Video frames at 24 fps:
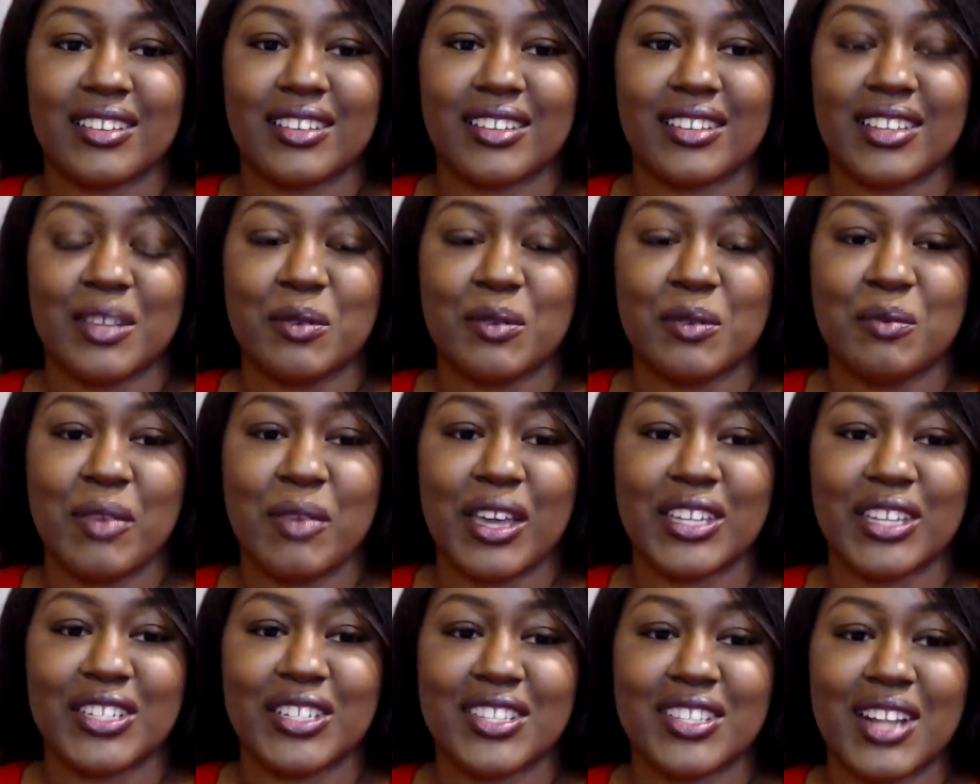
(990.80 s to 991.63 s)
let me
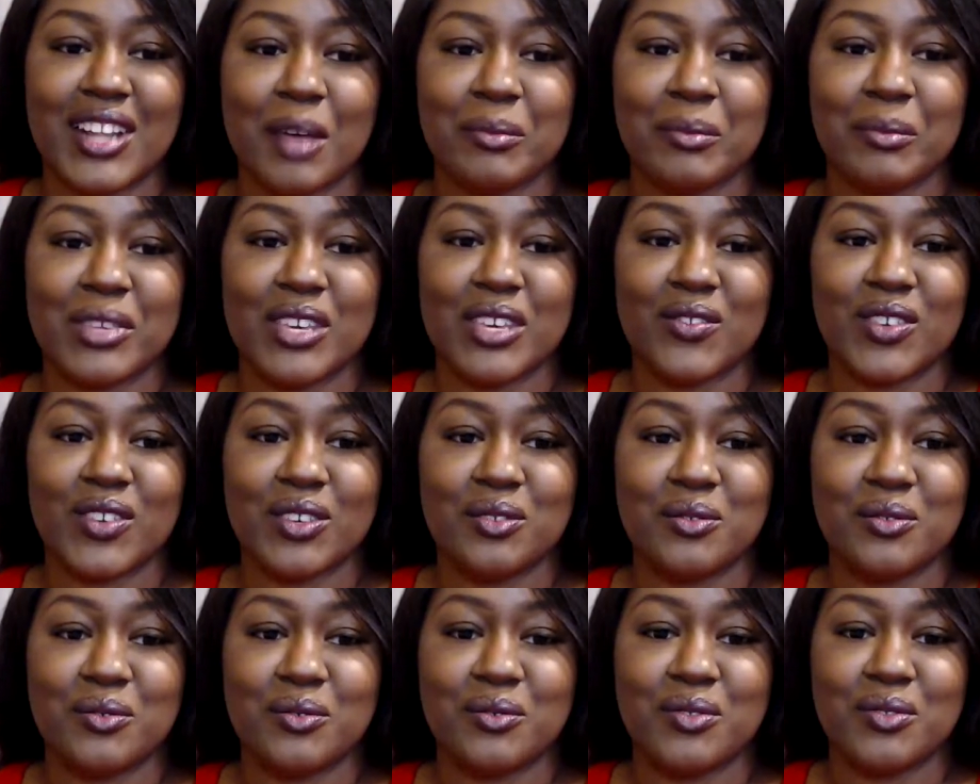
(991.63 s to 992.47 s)
make sure that I'm giving
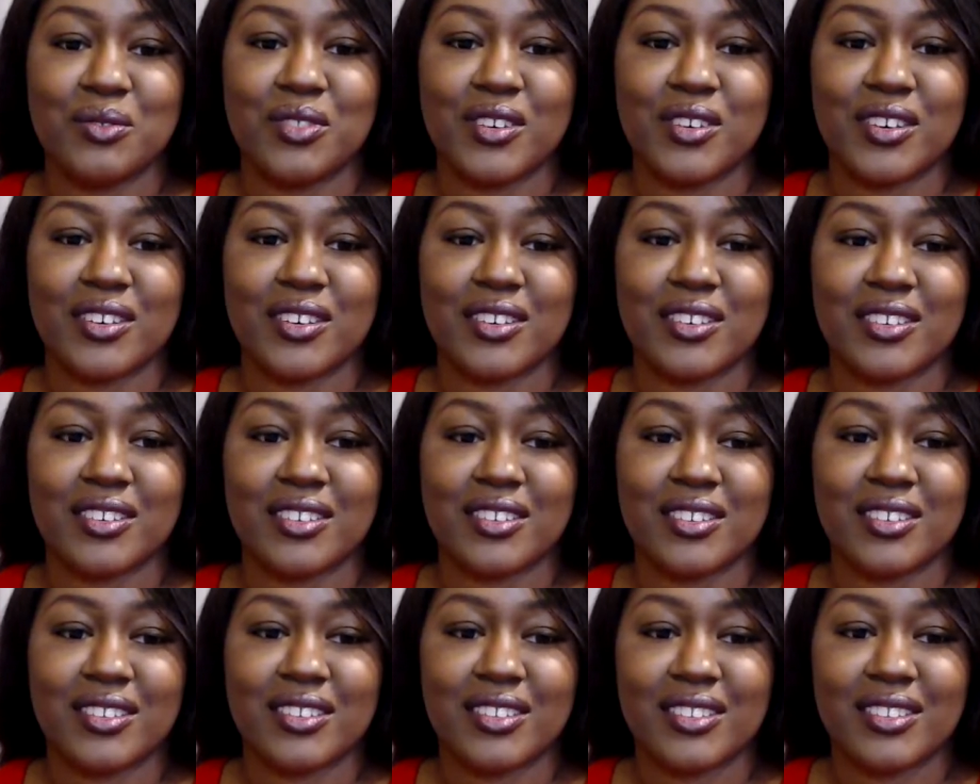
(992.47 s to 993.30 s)
you
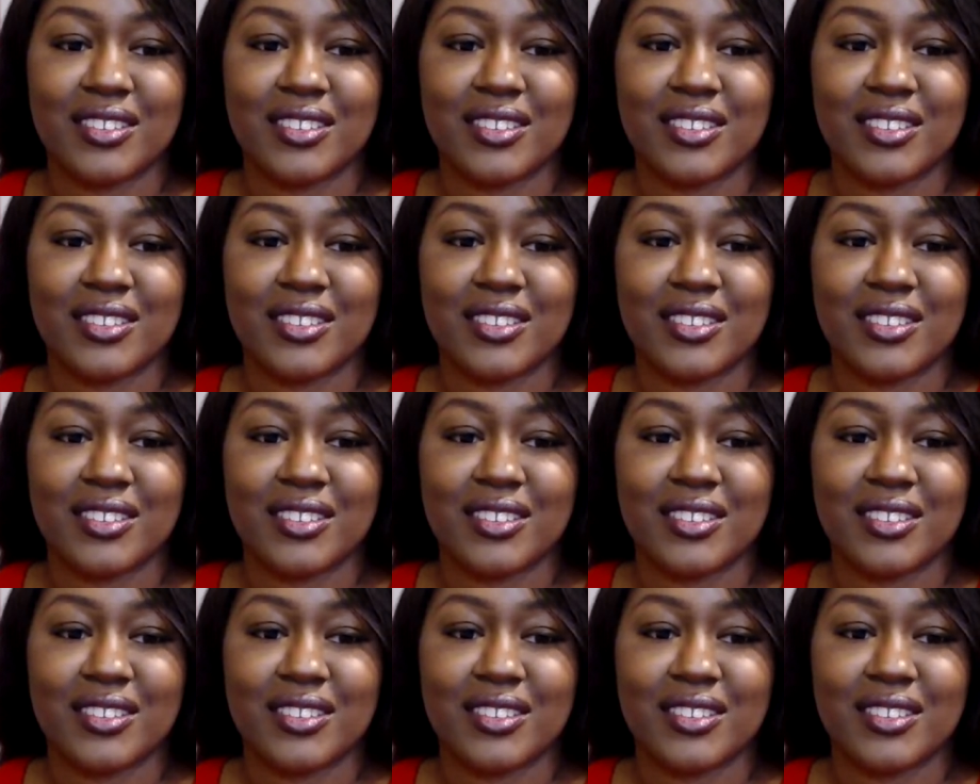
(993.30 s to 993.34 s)
the